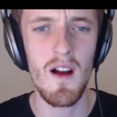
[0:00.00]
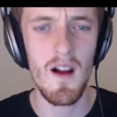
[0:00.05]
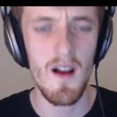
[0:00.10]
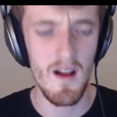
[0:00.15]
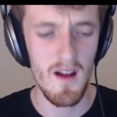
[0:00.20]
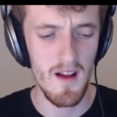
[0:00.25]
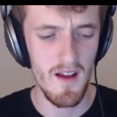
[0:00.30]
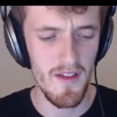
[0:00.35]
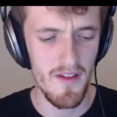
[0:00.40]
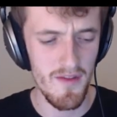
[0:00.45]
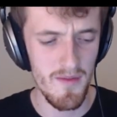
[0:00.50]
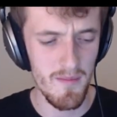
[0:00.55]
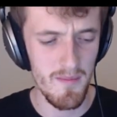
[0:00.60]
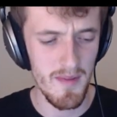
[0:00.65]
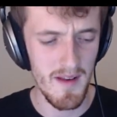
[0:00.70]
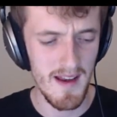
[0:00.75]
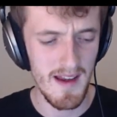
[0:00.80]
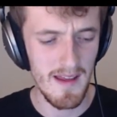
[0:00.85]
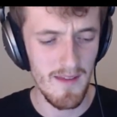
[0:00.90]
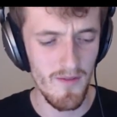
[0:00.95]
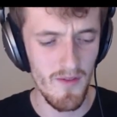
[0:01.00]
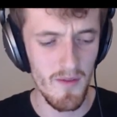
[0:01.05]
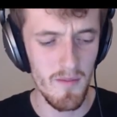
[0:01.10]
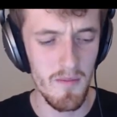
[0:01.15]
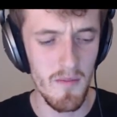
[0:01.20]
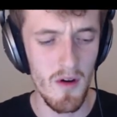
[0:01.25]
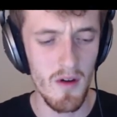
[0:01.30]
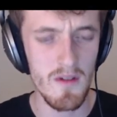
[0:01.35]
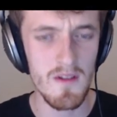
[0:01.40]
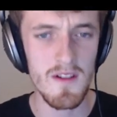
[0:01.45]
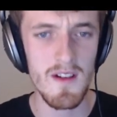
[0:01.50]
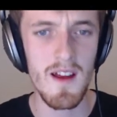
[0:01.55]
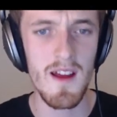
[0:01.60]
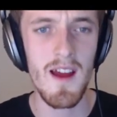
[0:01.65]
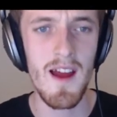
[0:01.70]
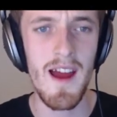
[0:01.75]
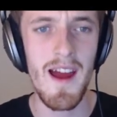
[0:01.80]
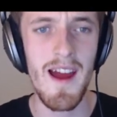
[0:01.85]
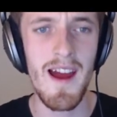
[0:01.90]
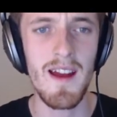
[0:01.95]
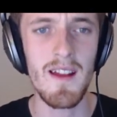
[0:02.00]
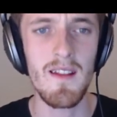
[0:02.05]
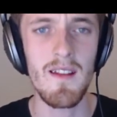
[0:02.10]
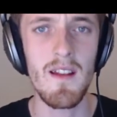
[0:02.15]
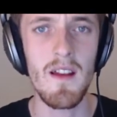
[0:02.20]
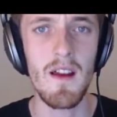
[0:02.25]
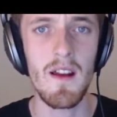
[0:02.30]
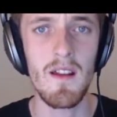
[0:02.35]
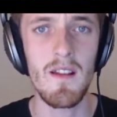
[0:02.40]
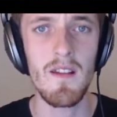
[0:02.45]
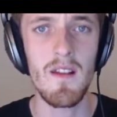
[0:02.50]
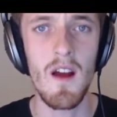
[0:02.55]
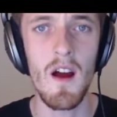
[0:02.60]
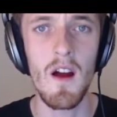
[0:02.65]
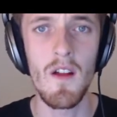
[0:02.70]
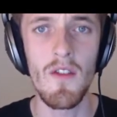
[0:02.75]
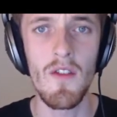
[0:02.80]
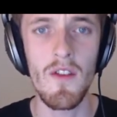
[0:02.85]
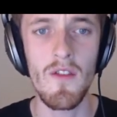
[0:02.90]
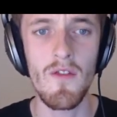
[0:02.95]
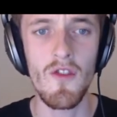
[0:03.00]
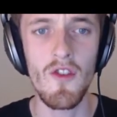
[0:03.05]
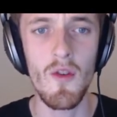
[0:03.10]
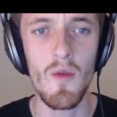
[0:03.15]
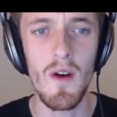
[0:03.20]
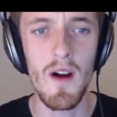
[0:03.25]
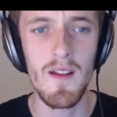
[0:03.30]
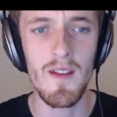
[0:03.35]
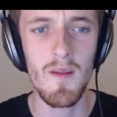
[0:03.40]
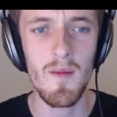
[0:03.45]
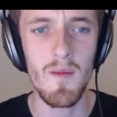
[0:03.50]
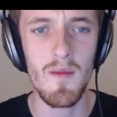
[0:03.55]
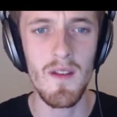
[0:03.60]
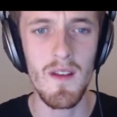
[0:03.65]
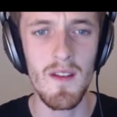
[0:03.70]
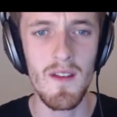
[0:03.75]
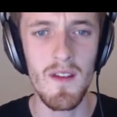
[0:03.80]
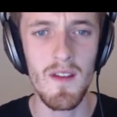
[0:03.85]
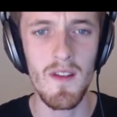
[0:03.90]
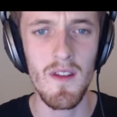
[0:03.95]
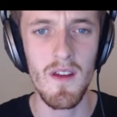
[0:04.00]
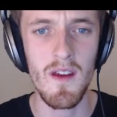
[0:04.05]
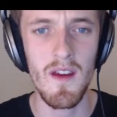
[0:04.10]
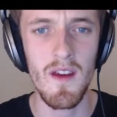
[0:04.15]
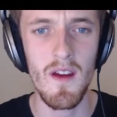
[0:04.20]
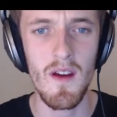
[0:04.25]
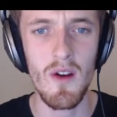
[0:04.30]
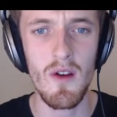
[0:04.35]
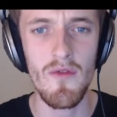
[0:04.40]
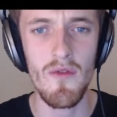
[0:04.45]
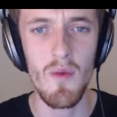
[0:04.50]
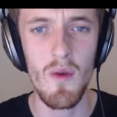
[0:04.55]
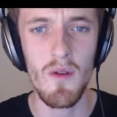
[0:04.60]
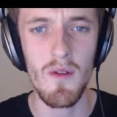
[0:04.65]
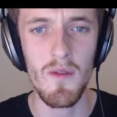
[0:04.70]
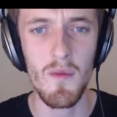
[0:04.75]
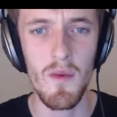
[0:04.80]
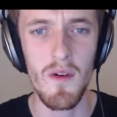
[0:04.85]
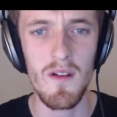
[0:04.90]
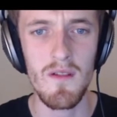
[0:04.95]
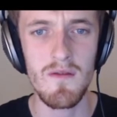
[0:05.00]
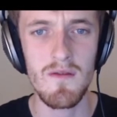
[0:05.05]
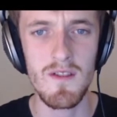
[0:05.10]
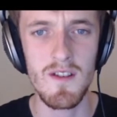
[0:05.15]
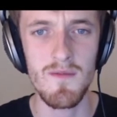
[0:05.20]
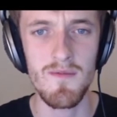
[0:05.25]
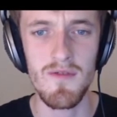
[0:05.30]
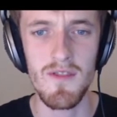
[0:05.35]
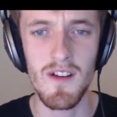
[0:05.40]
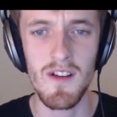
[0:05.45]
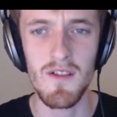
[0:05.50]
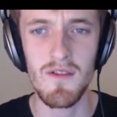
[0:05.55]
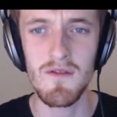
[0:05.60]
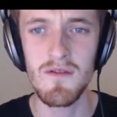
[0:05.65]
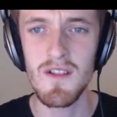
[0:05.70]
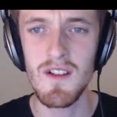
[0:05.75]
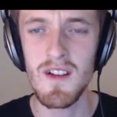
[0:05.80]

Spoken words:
I believe the mod adds like tons of new items into the overworld as well, which is pretty cool.